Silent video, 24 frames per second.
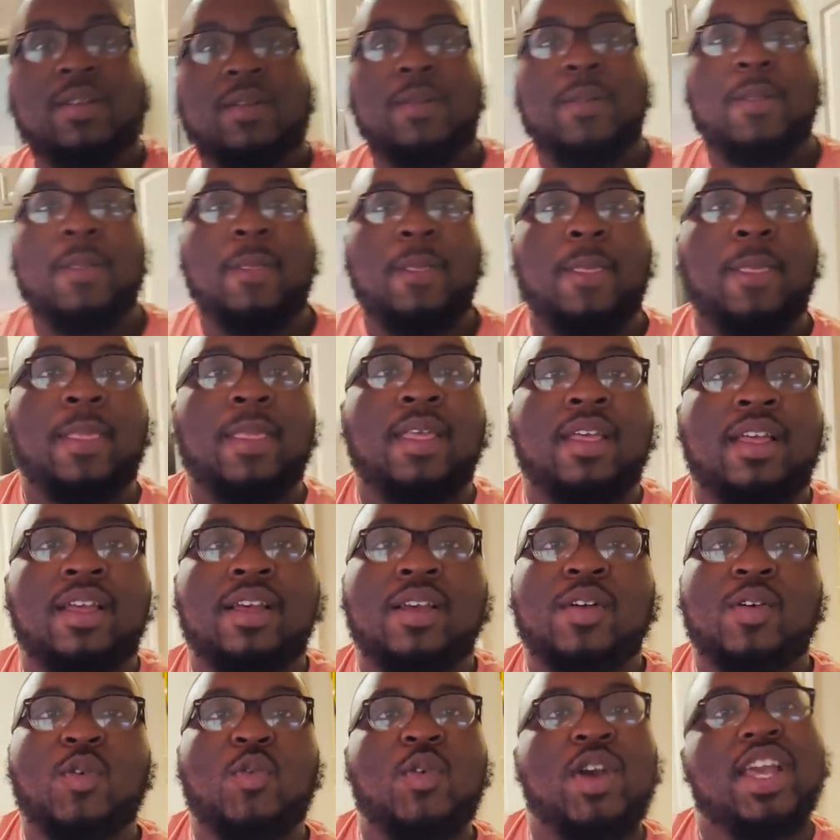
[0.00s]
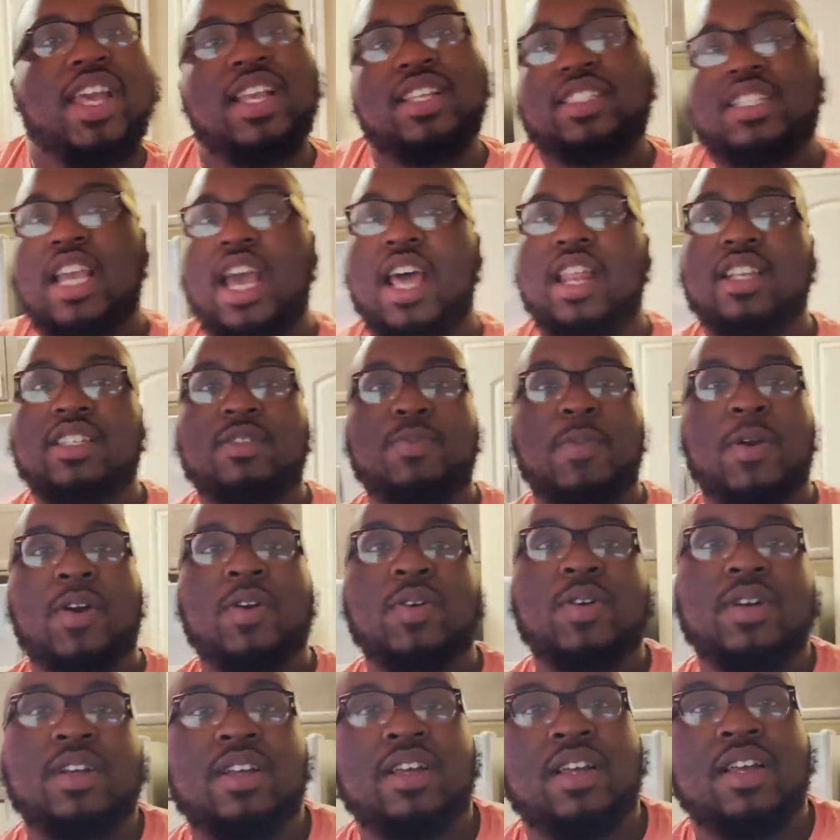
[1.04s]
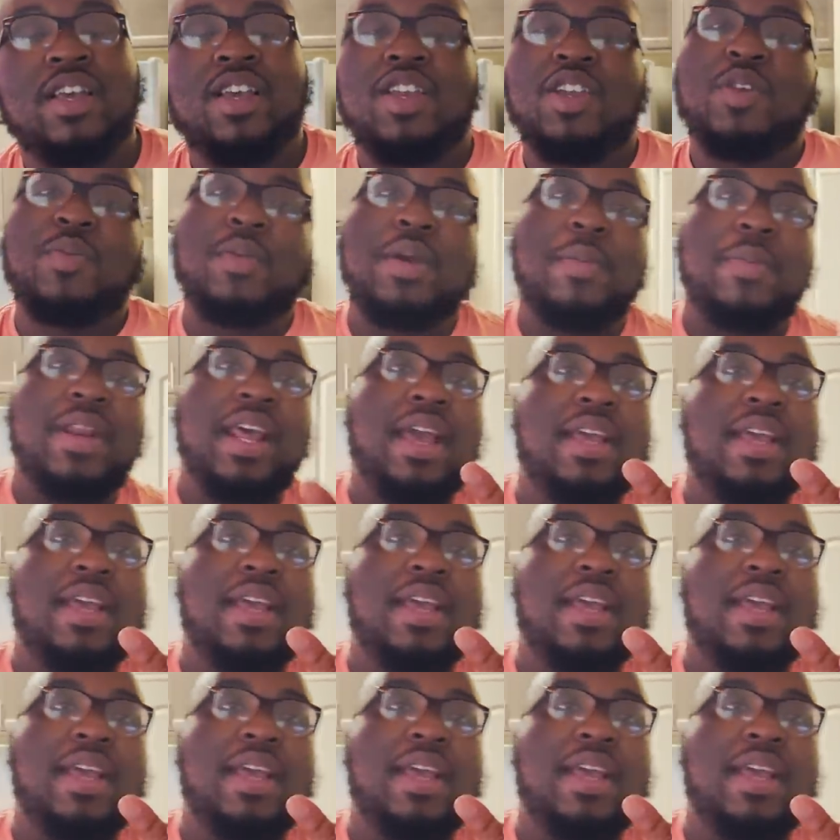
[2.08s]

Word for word: Bro, come on, bro. Wing challenge, bro. bro. You remember